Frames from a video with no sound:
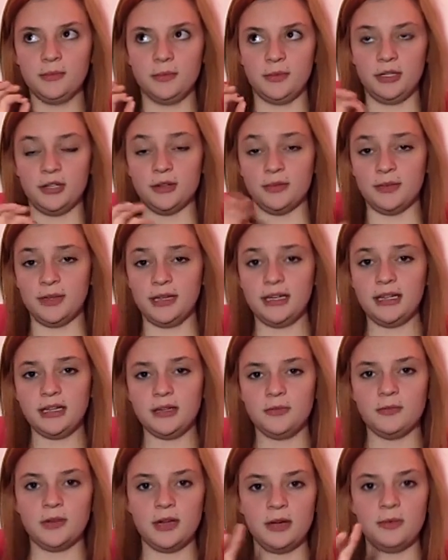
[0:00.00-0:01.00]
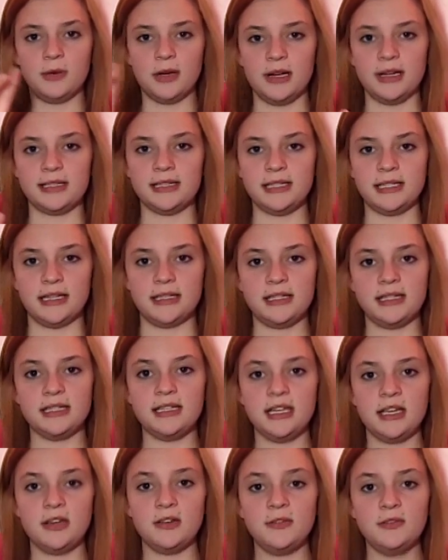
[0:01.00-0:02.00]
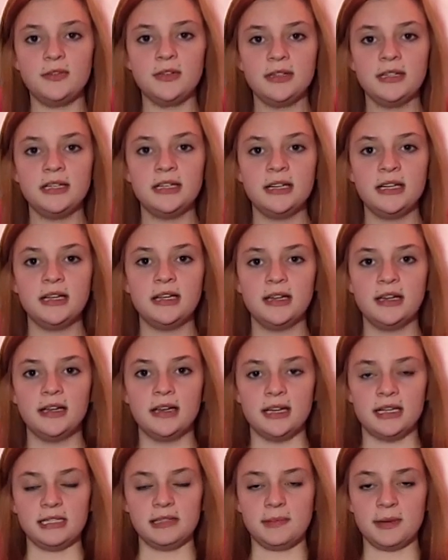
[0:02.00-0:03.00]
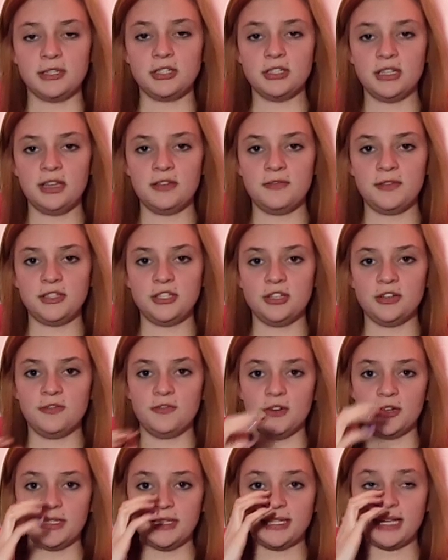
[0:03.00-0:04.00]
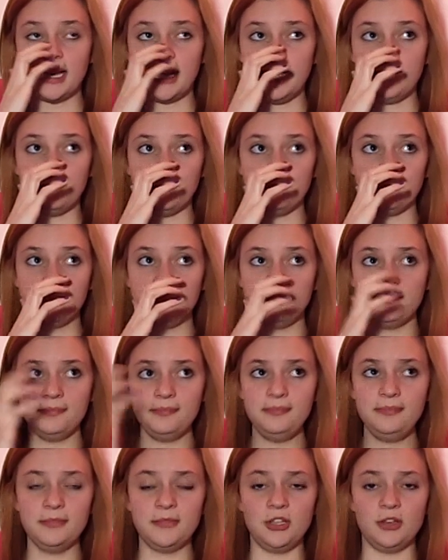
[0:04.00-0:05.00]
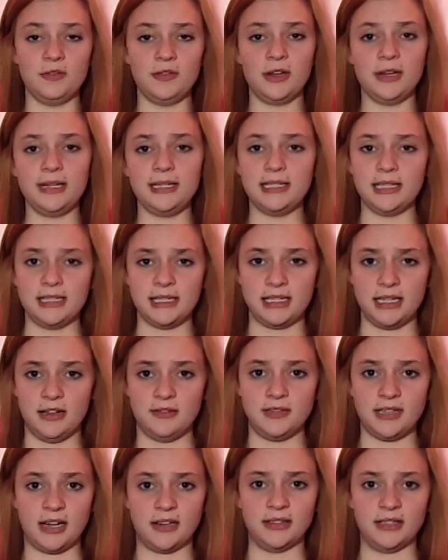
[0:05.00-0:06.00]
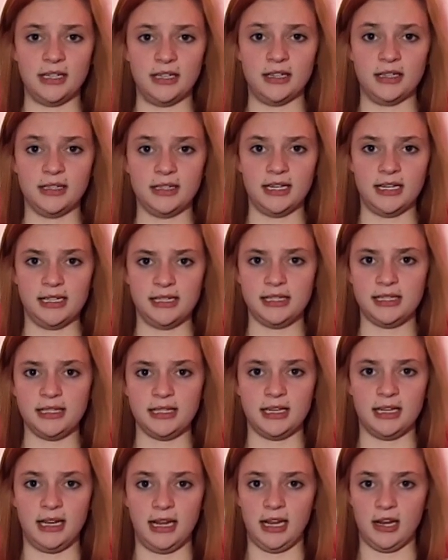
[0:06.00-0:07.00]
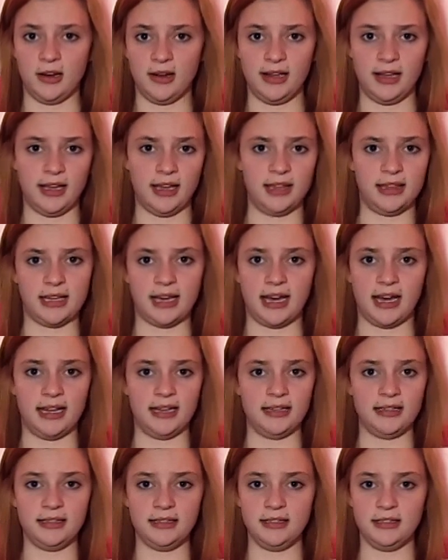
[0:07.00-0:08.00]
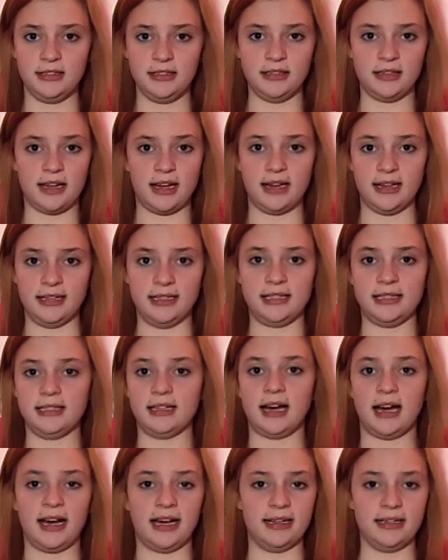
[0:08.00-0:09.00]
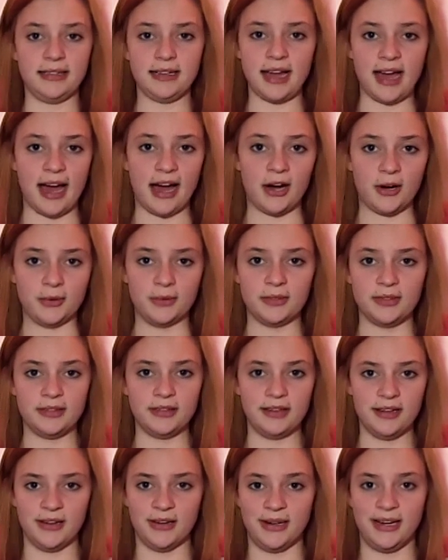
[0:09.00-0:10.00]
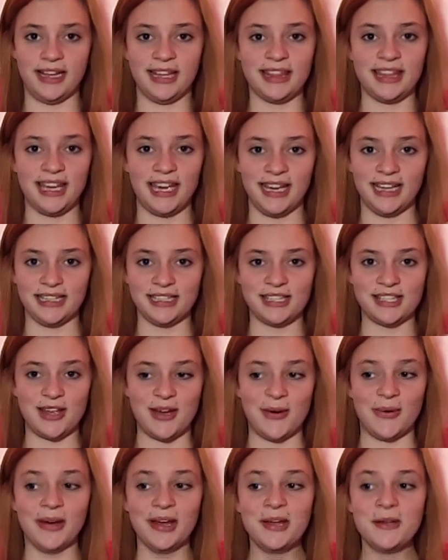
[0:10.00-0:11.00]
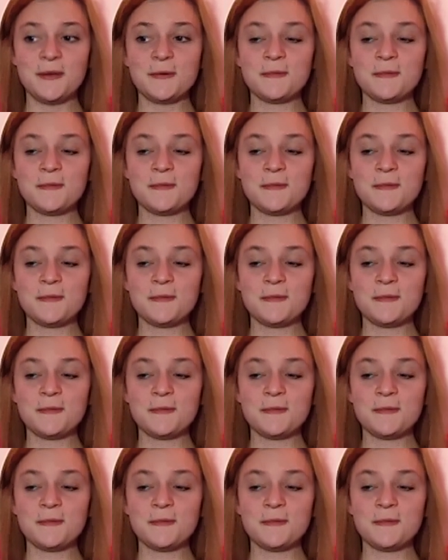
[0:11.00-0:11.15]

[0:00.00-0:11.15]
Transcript: when you're reading, read where it's sensitive, especially if it's your first time. You're very sensitive down there. It's an area that it's not out or anything, so